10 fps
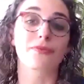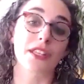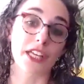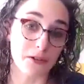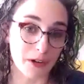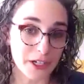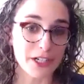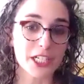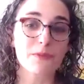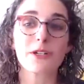When you run your
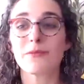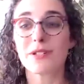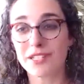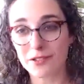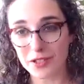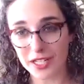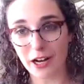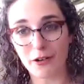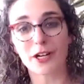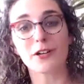experiments, you see
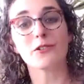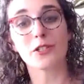how it goes,